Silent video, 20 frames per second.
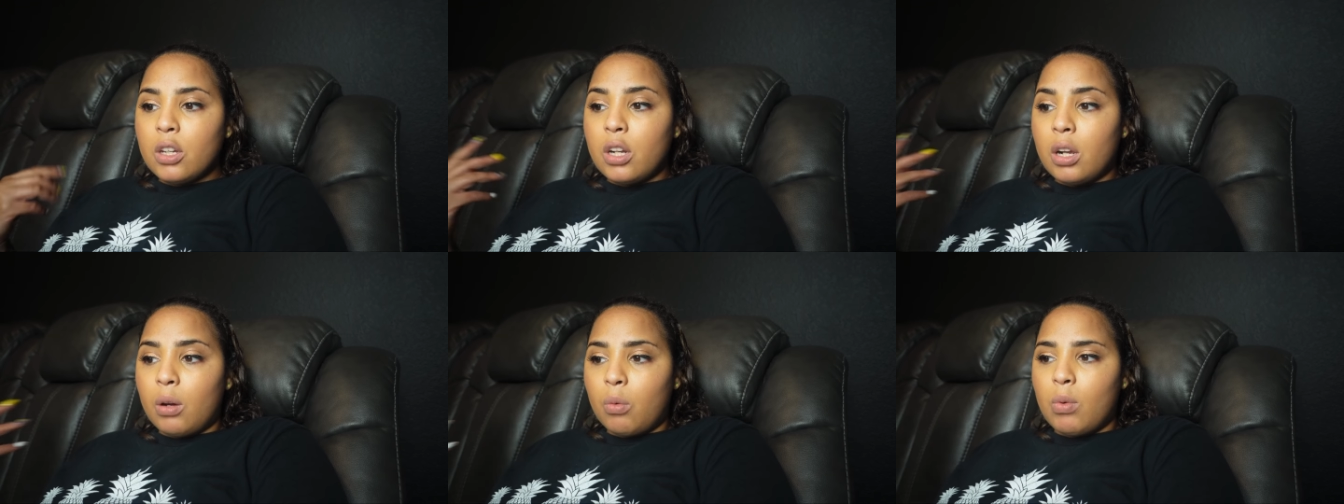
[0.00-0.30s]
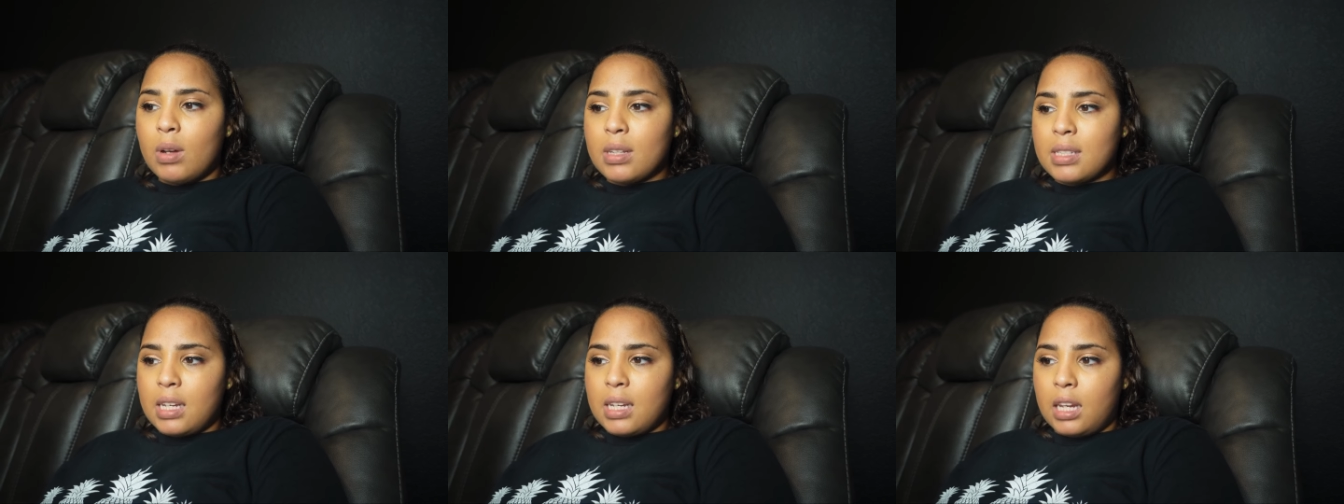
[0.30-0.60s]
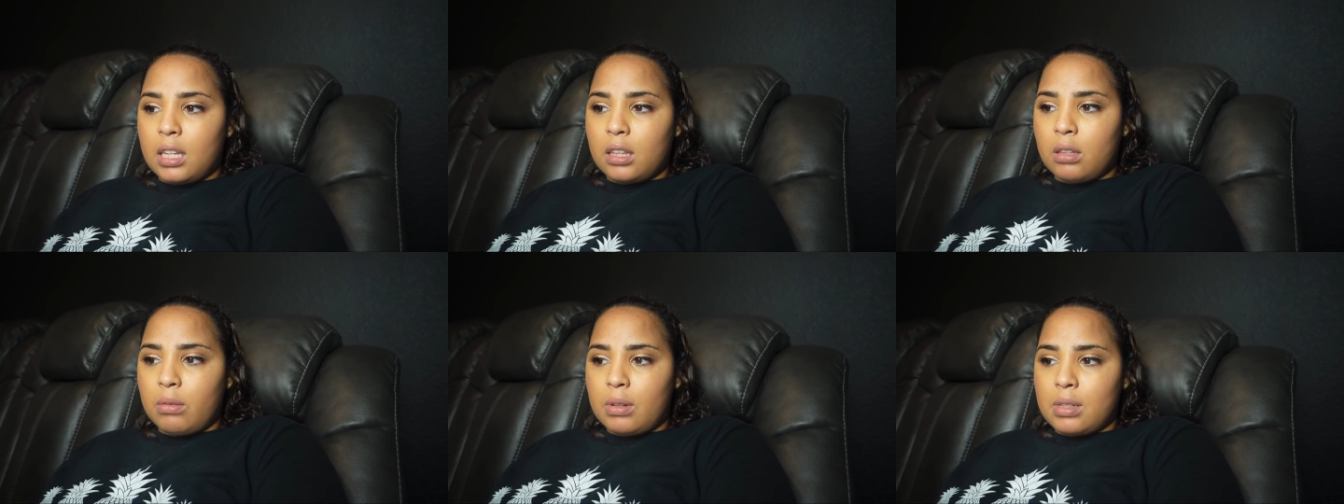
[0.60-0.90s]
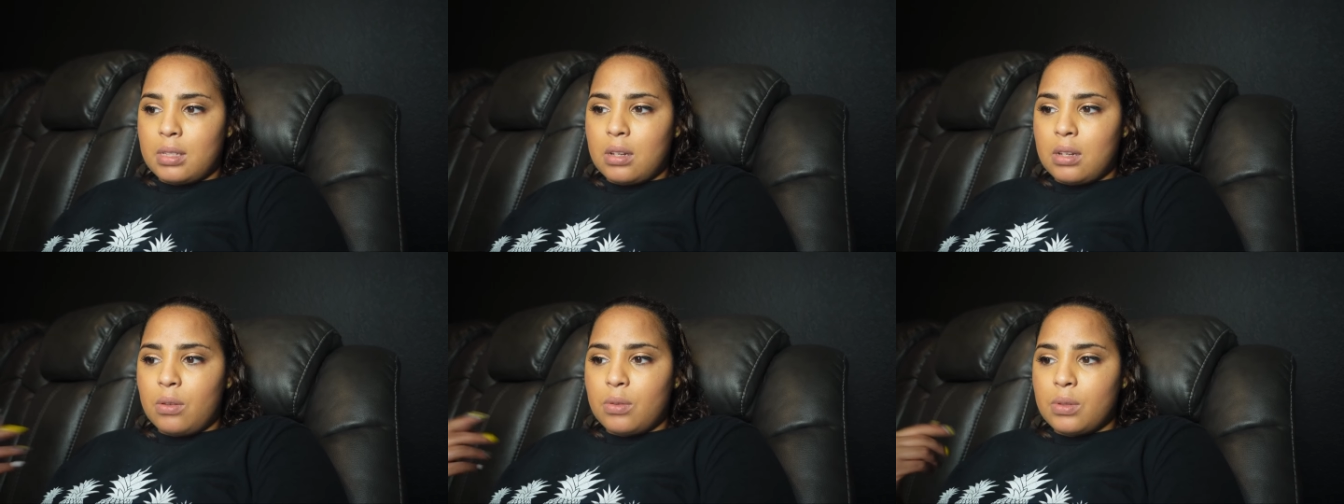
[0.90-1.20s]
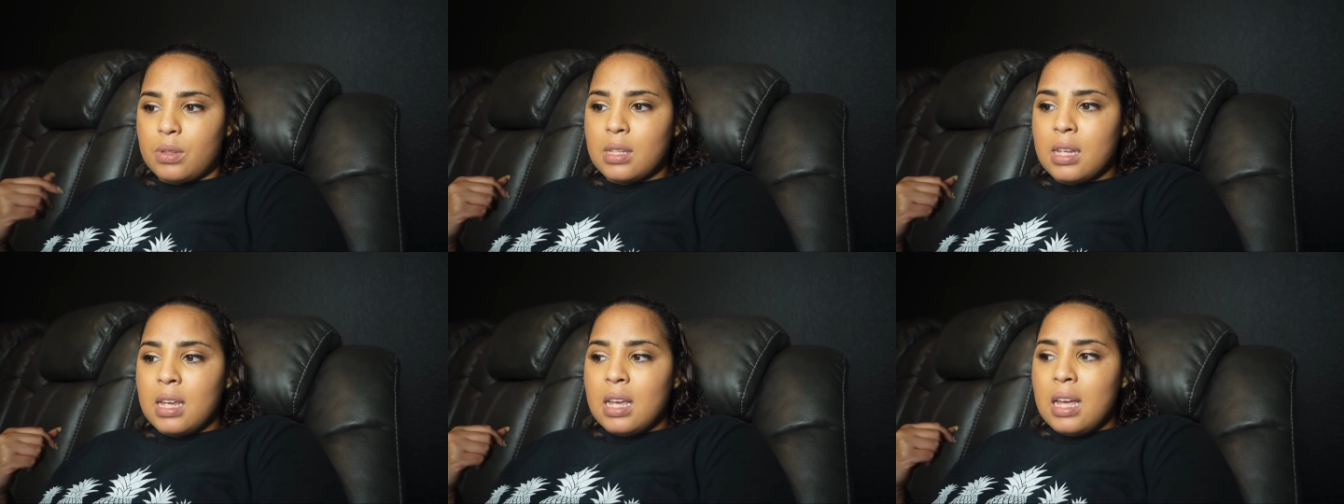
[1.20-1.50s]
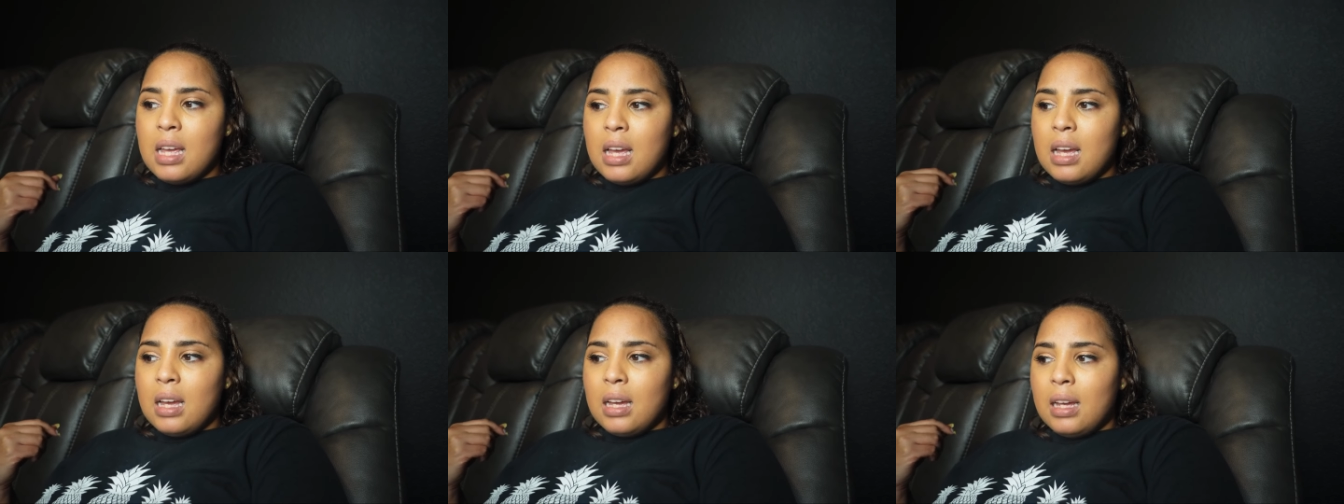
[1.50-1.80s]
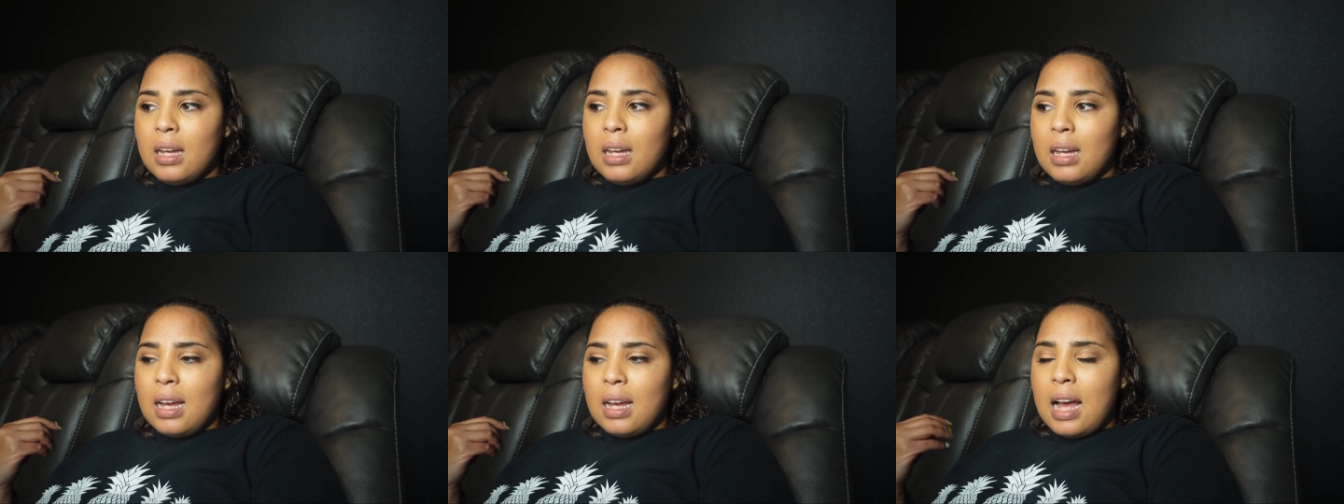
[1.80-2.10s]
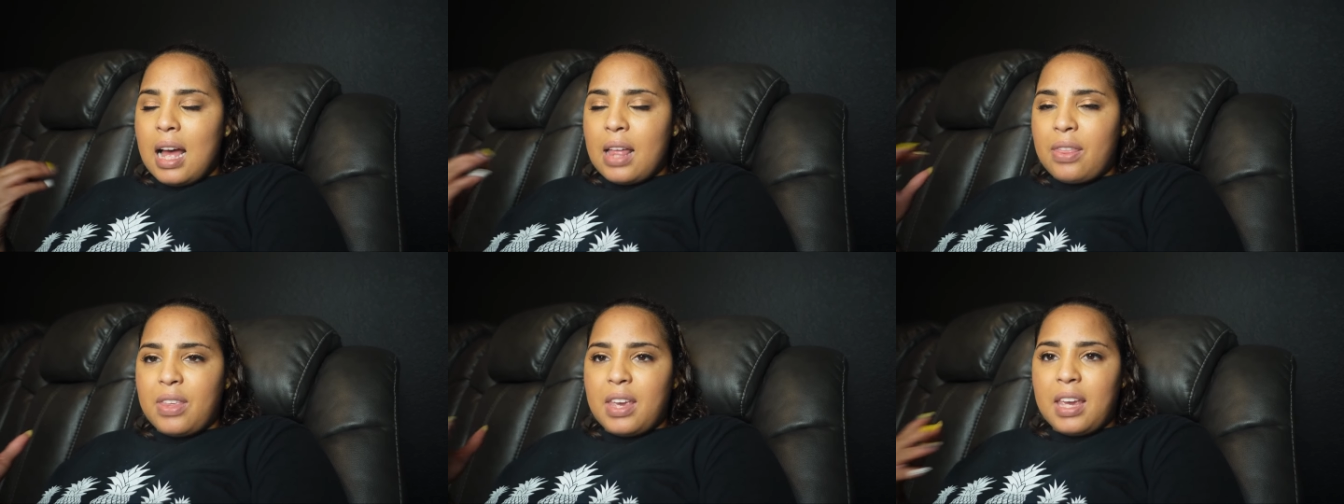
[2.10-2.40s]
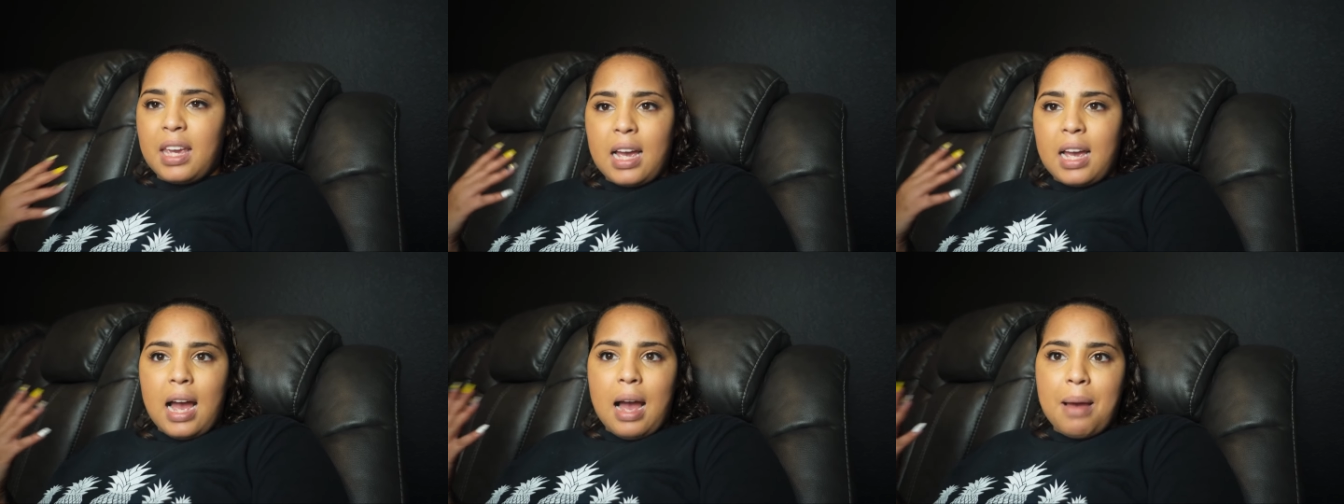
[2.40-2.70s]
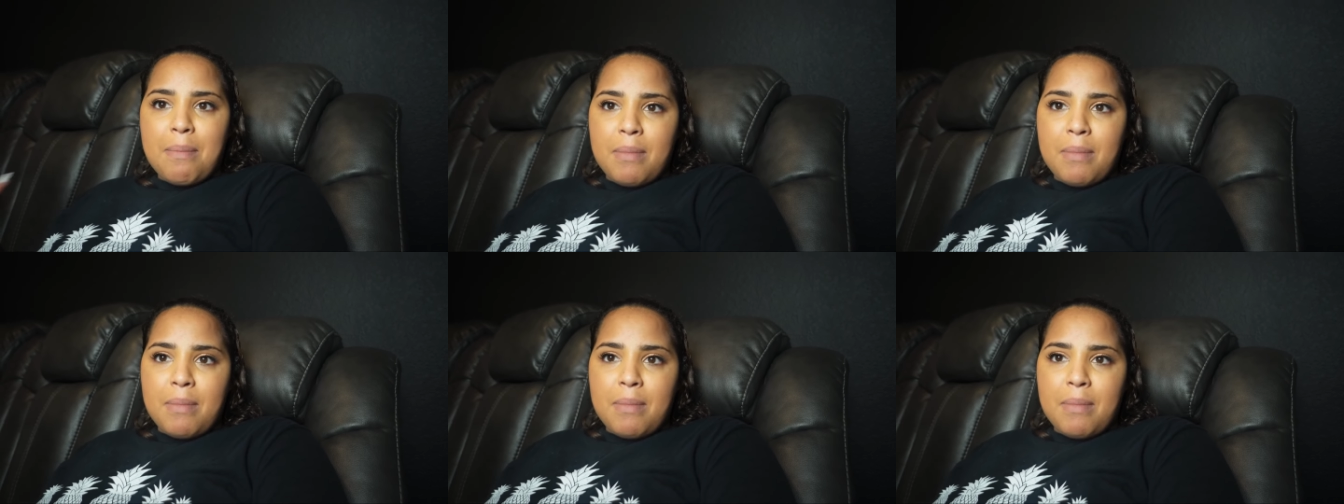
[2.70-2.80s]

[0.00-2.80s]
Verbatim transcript: you know, once I get the results, I think